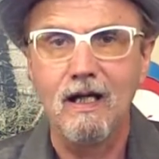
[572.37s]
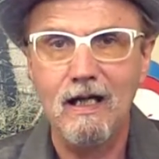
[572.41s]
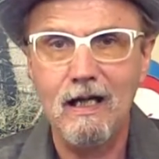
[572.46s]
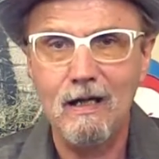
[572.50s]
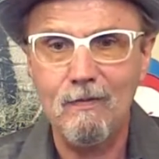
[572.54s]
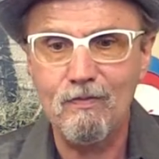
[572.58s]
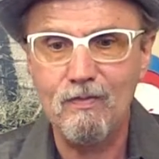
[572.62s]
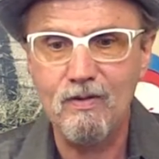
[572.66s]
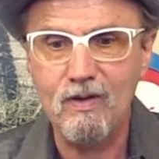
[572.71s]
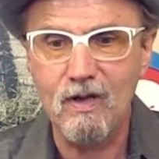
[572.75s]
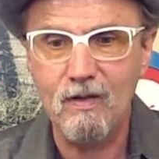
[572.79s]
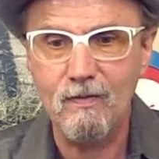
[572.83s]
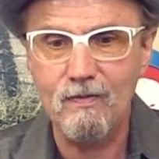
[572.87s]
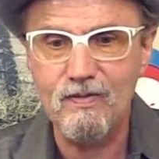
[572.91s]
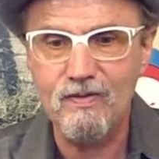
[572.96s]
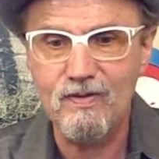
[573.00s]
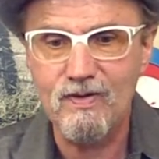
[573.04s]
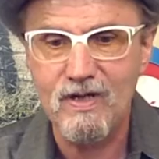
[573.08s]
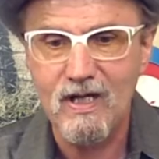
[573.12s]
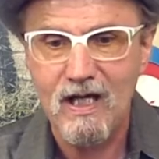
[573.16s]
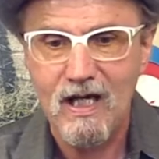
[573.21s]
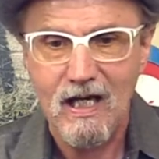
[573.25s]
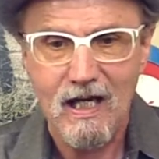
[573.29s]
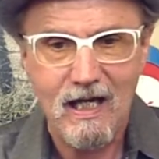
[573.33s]

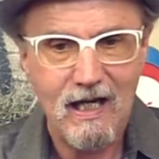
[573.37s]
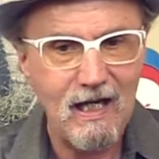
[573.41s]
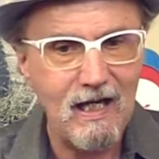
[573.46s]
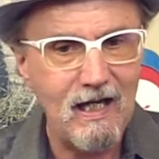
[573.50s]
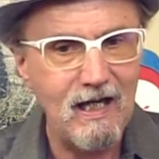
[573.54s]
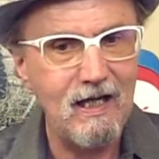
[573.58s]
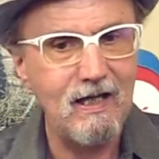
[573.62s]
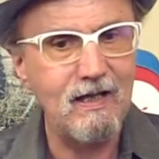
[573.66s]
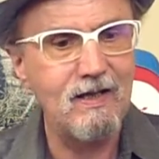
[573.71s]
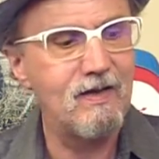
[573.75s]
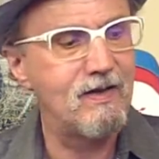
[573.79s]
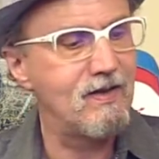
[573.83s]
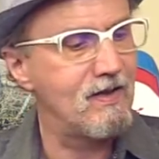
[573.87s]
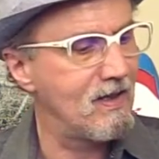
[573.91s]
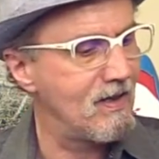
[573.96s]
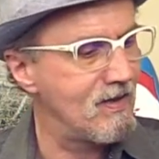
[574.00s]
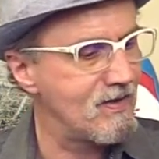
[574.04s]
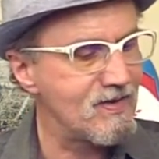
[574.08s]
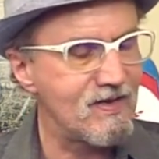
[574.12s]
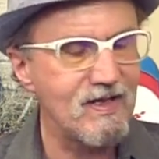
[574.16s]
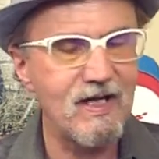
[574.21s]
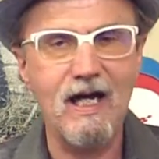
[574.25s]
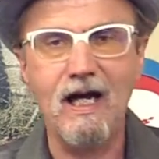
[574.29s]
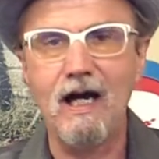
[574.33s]
laptops, and
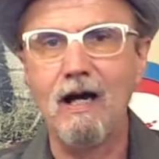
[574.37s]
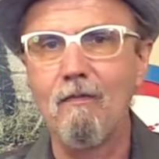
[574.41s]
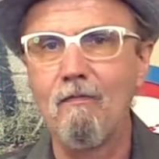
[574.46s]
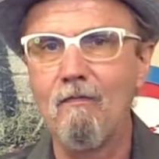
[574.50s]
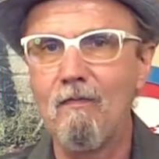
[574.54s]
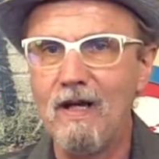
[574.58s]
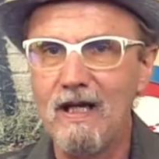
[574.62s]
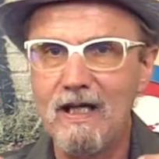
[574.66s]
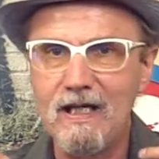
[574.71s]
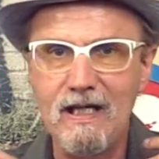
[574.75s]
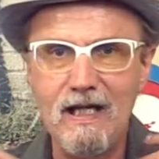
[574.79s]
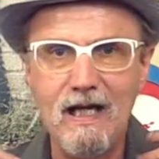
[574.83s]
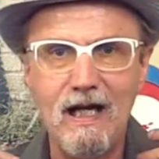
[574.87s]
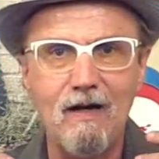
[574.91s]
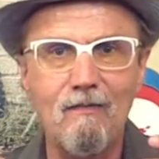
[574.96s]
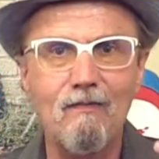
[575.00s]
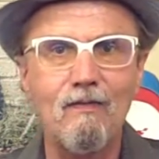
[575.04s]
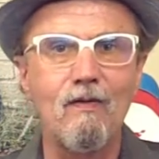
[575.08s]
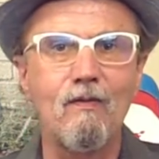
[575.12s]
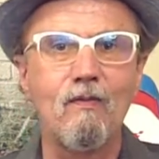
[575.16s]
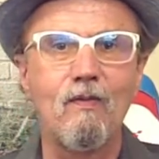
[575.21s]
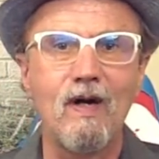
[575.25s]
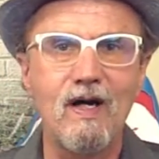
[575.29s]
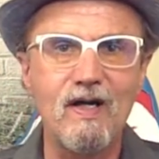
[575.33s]
there are many
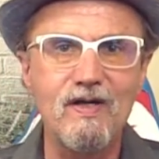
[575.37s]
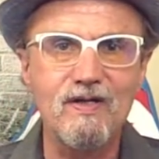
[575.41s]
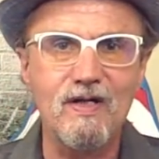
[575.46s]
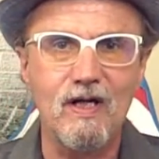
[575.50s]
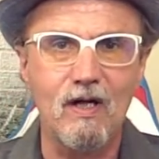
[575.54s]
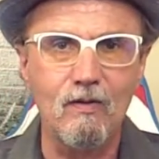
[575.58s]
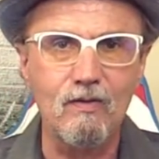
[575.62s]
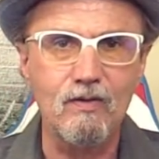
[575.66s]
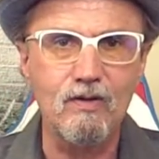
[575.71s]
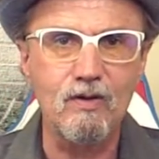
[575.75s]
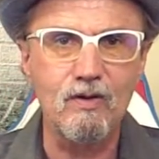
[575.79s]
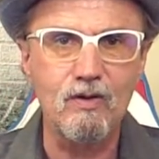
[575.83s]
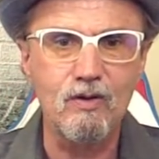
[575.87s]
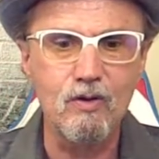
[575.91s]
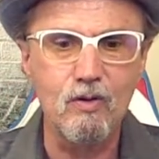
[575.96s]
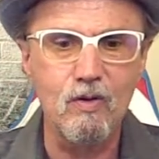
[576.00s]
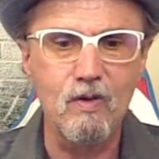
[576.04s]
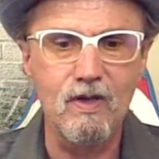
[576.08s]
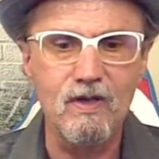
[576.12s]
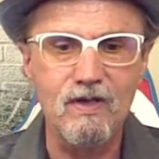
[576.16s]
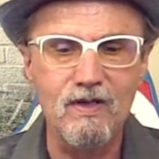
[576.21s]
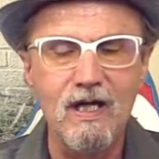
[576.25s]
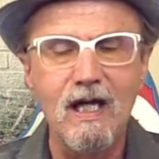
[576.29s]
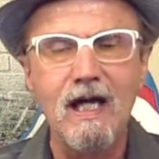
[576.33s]
other ways how to
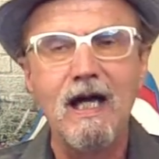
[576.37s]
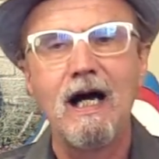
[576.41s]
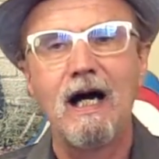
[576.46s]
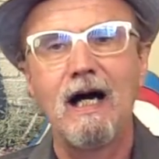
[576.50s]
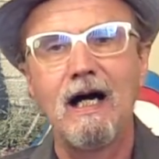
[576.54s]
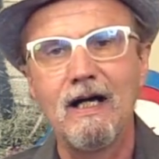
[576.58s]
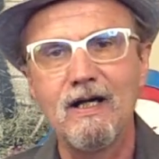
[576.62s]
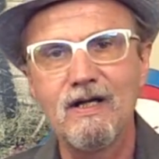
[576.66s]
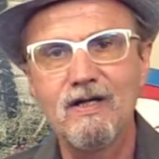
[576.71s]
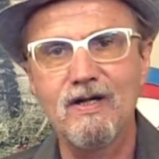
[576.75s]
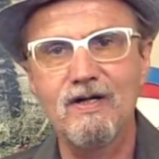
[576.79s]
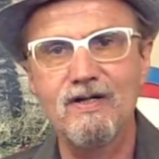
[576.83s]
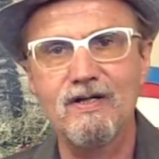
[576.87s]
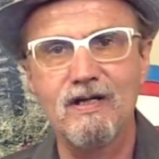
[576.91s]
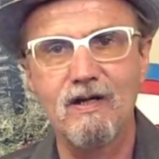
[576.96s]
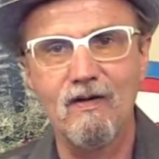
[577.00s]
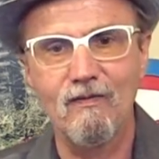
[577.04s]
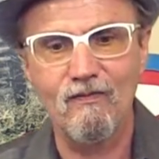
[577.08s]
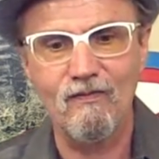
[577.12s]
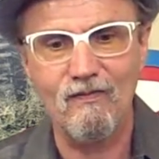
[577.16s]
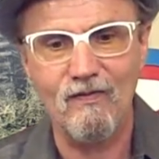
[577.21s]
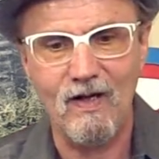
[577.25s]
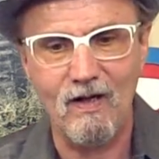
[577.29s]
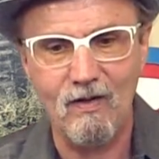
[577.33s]
do it. I just
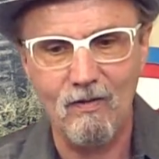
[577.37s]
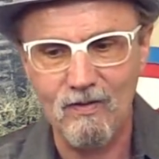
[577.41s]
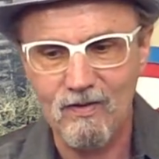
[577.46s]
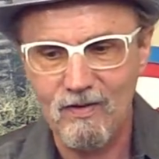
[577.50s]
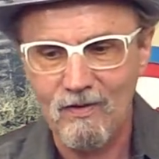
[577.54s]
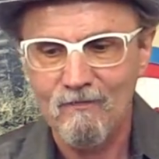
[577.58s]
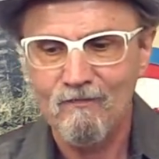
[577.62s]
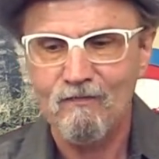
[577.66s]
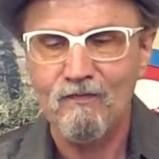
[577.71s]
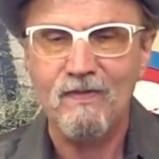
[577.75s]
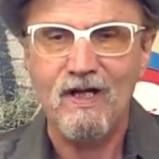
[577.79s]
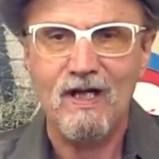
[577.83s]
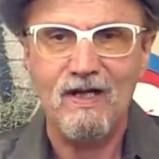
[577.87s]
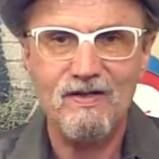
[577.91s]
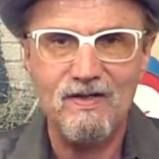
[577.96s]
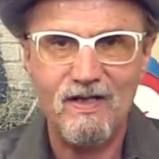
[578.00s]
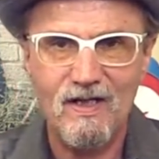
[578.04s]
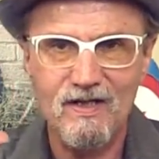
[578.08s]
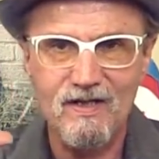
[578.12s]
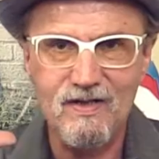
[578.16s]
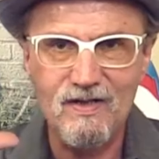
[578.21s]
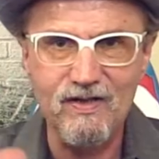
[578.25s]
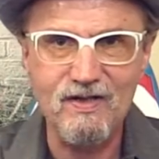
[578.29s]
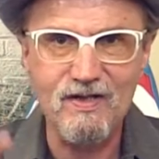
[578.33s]
have found
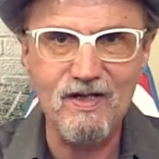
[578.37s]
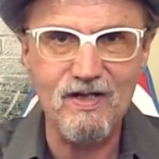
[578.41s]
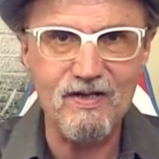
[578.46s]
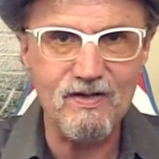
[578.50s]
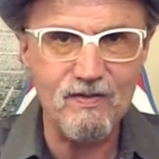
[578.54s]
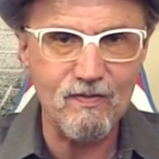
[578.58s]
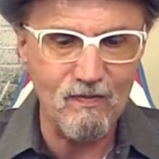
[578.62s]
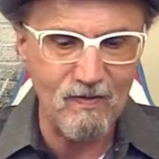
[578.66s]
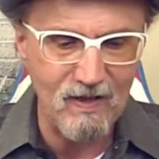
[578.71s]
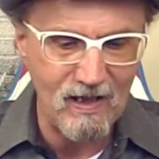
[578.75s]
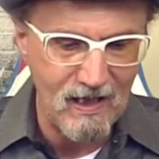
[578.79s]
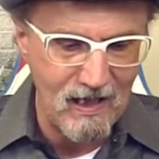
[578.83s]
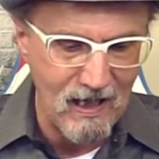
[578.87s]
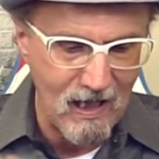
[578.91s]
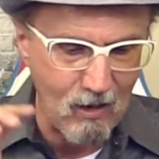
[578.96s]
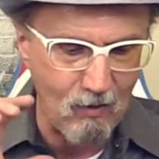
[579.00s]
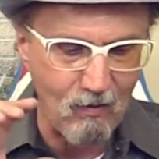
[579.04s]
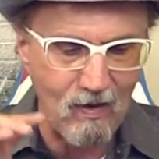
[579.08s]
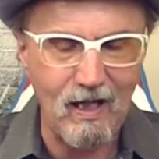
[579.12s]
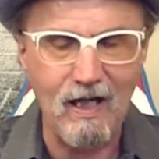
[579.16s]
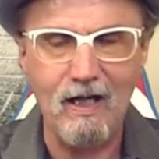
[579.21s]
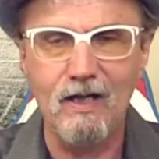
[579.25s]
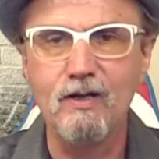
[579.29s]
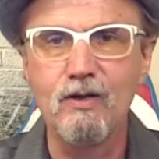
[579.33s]
that this way,
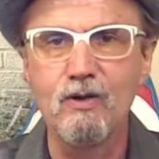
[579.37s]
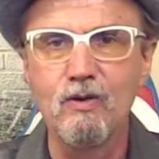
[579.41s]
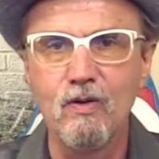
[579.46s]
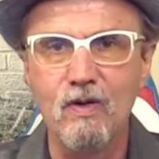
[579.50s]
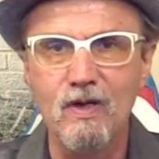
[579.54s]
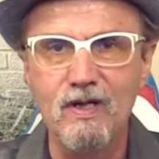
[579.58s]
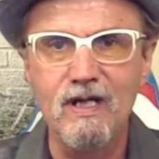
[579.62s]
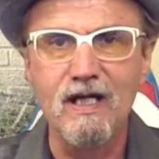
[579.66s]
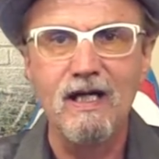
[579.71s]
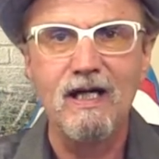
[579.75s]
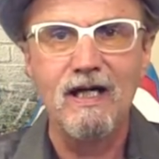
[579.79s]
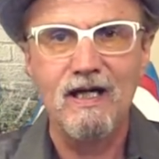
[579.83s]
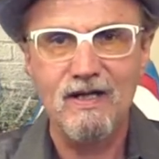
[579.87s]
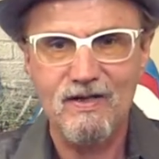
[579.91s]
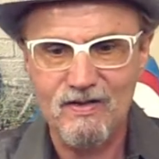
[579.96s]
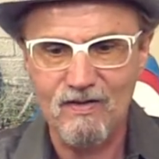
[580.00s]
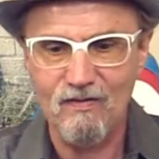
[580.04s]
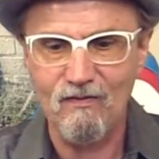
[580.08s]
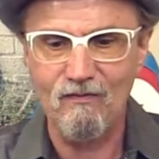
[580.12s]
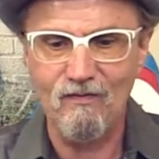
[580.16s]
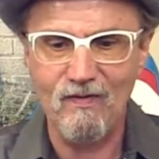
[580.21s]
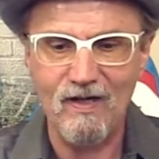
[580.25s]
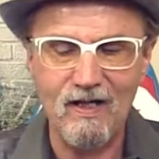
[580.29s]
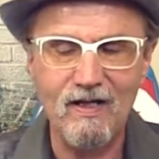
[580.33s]
how I do it, is
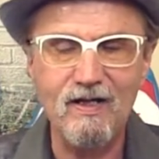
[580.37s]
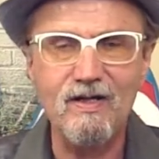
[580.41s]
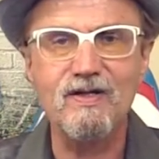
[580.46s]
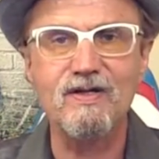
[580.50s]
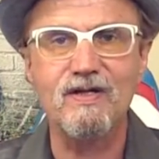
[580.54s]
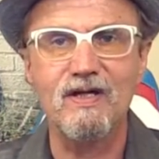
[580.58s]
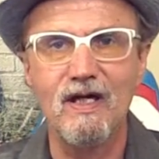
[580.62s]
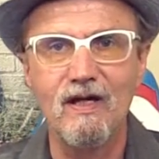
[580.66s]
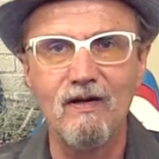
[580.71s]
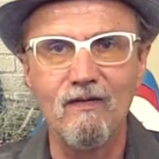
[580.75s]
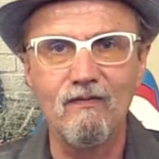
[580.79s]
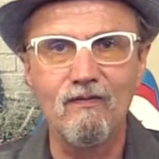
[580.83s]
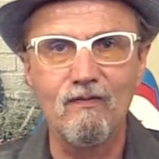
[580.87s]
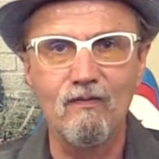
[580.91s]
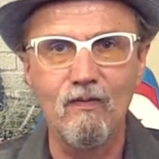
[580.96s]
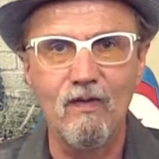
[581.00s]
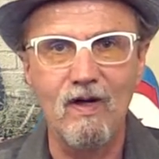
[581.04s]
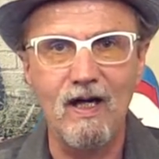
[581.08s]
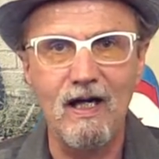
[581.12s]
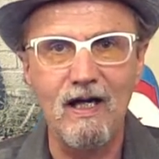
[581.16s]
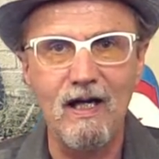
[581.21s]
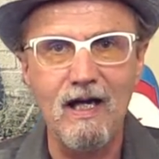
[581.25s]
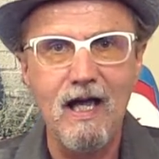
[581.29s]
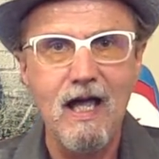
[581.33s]
a very safe
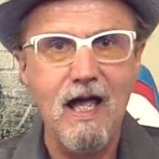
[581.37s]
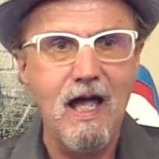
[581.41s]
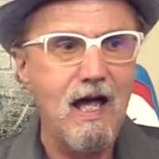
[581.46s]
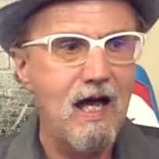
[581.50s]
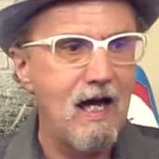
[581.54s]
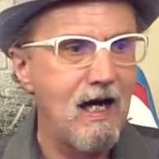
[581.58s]
way.